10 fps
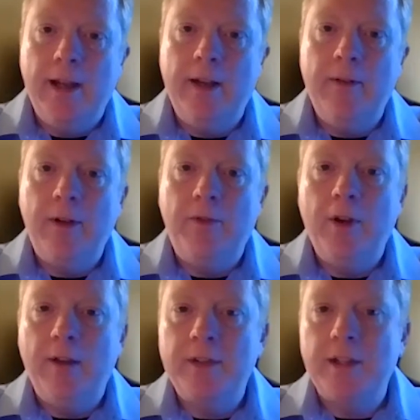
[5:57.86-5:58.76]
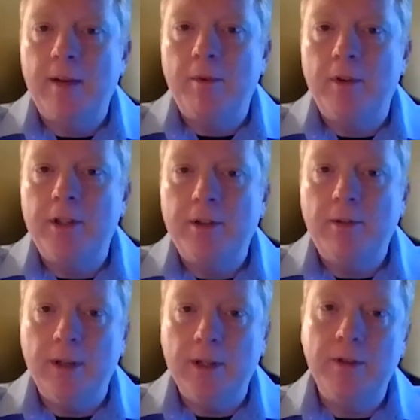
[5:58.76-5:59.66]
even if you have cyber
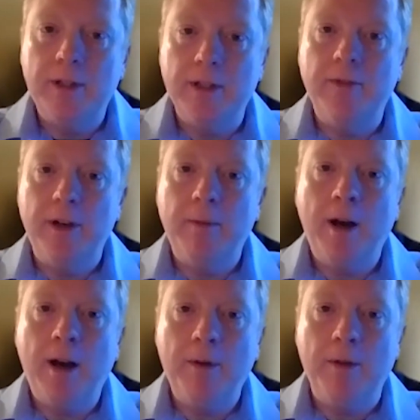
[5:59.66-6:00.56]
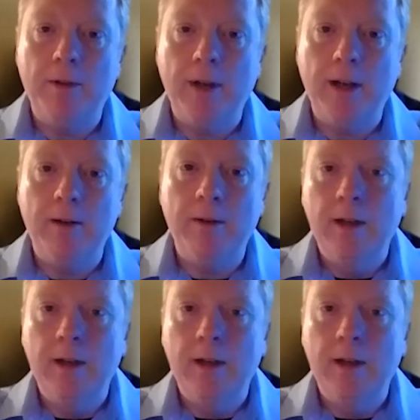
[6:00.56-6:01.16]
insurance, which is very popular now,